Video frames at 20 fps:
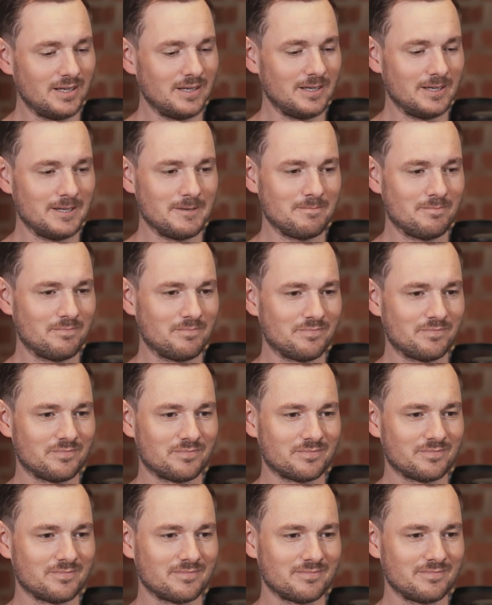
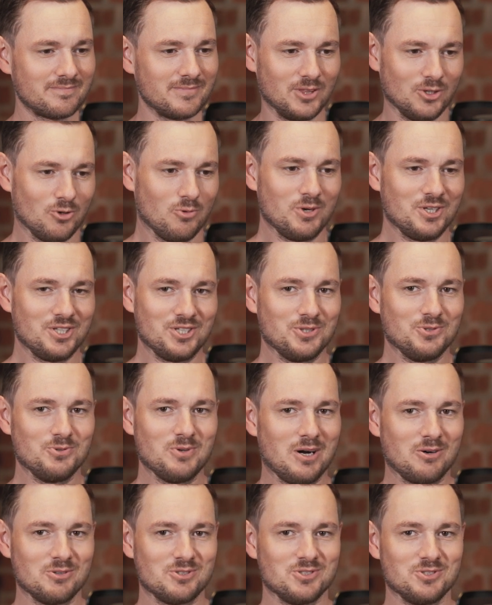no one knew
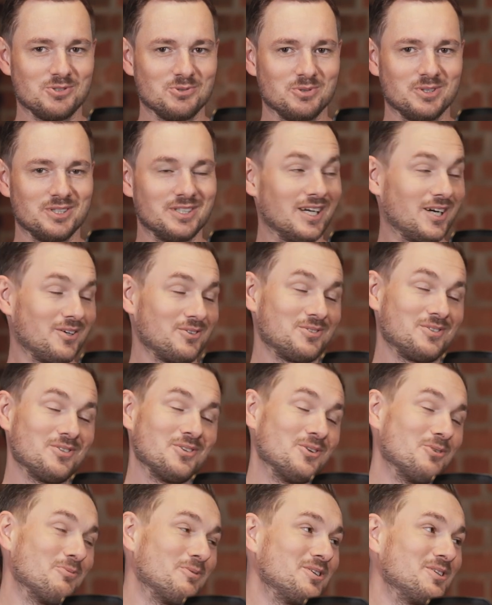how to do it.
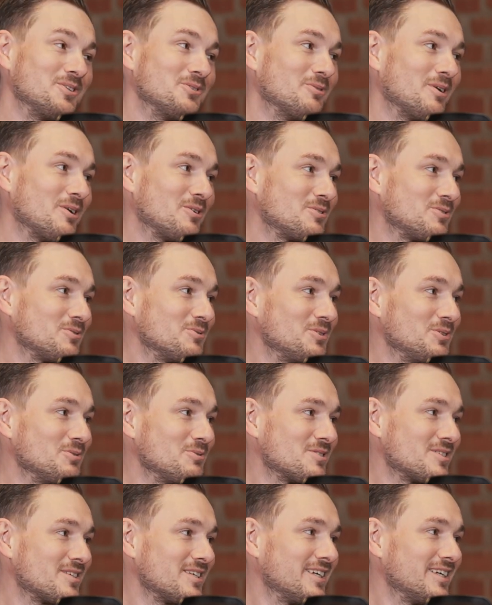No one knew how to
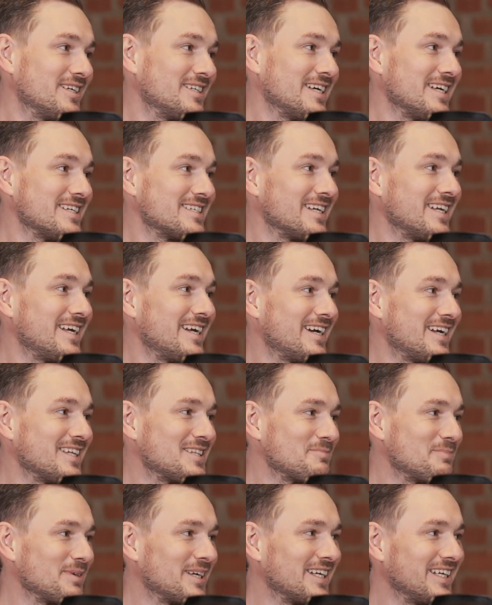use the data layer at
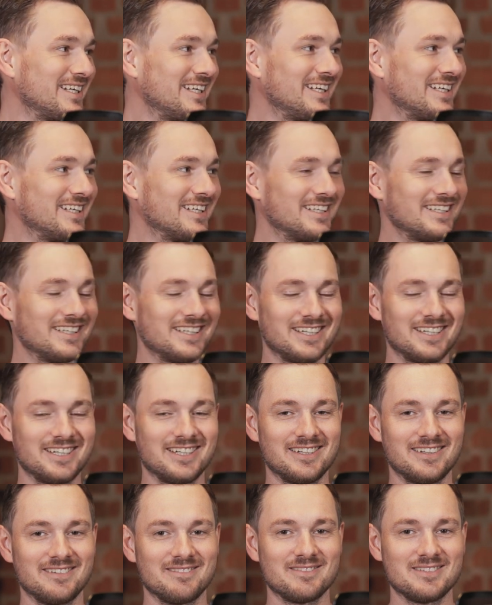the beginning,
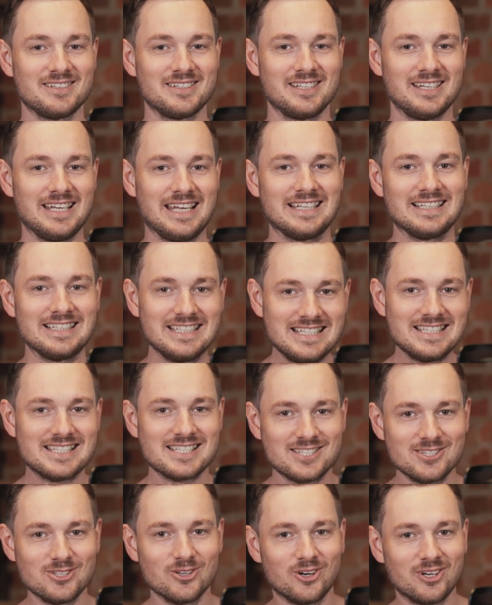at
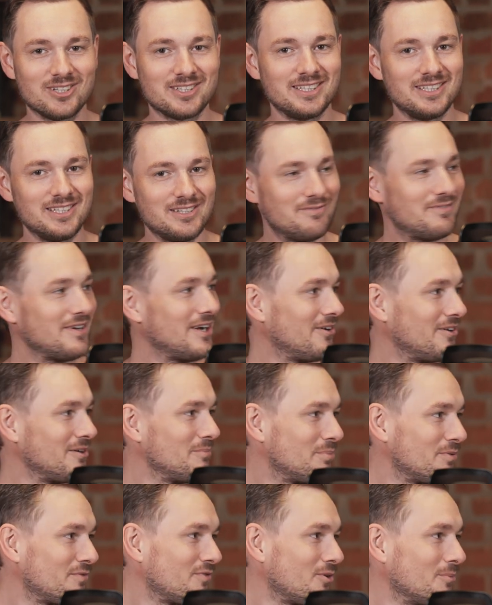least not in a very
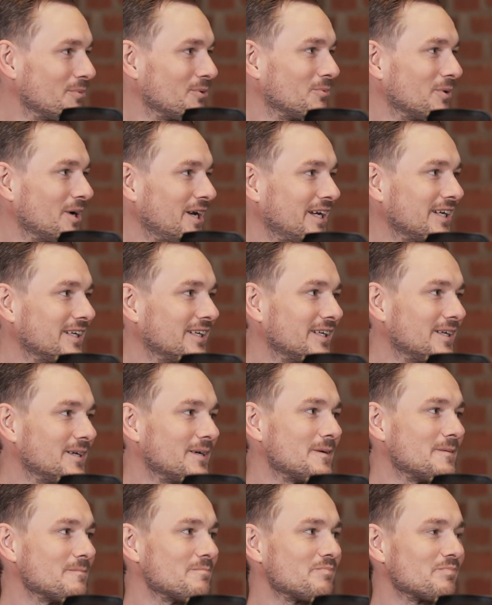performant way.
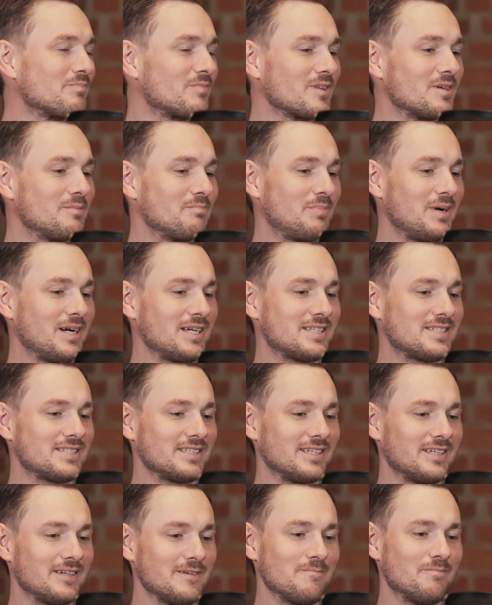But
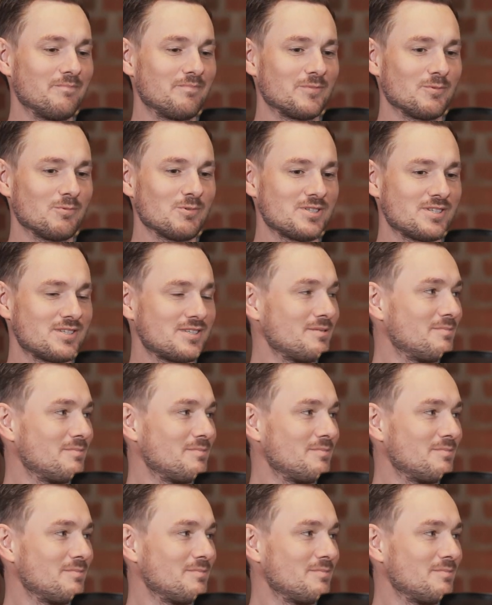it was